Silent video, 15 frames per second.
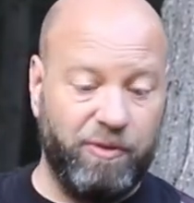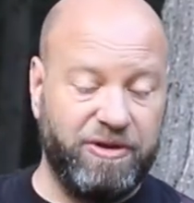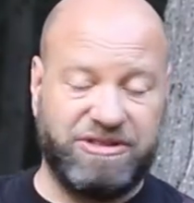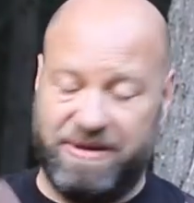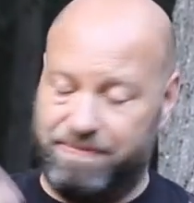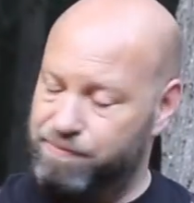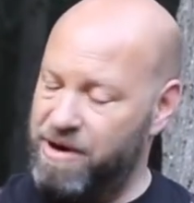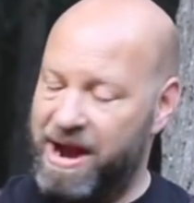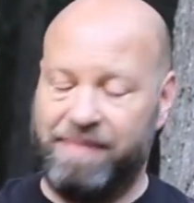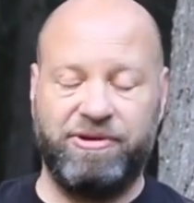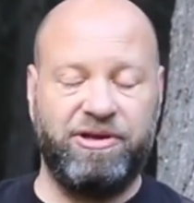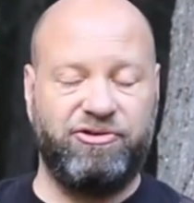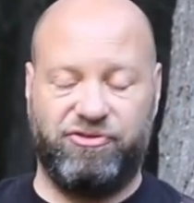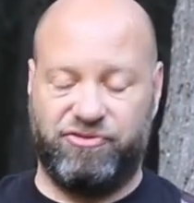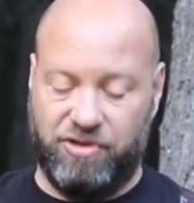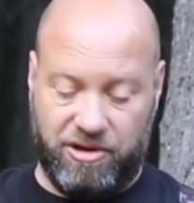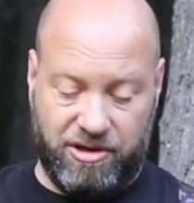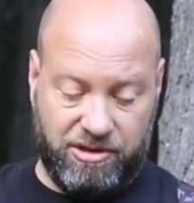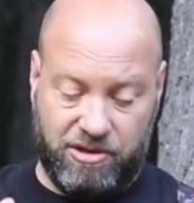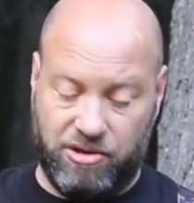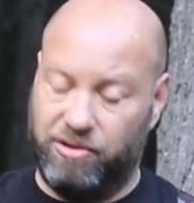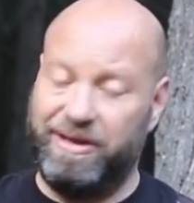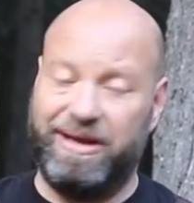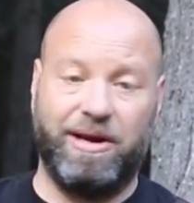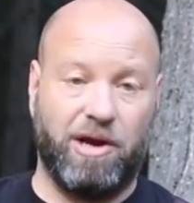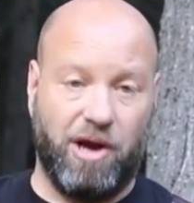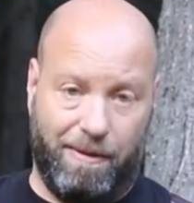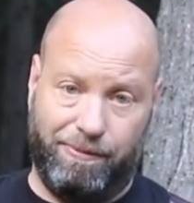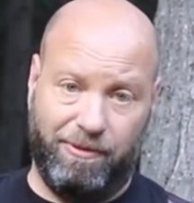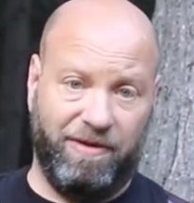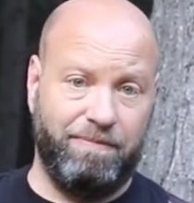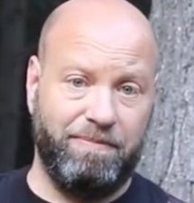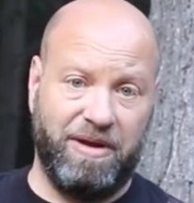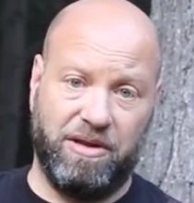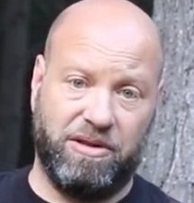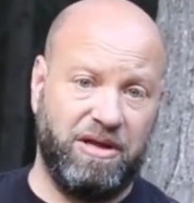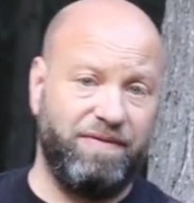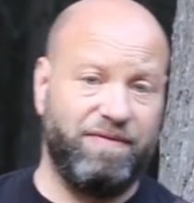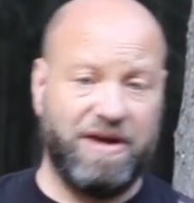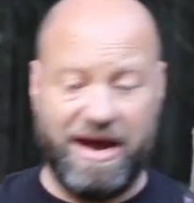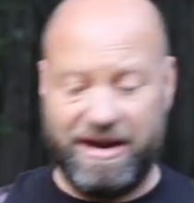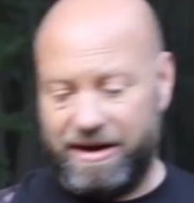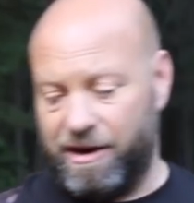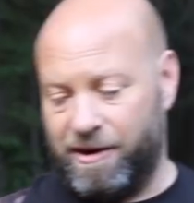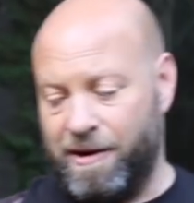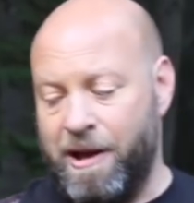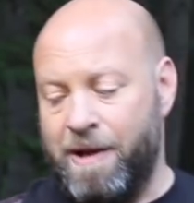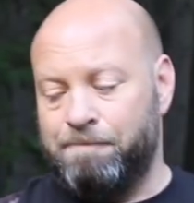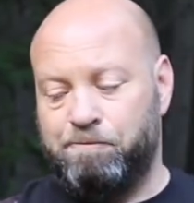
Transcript: which I'm probably just going to delete a couple of them because even on there,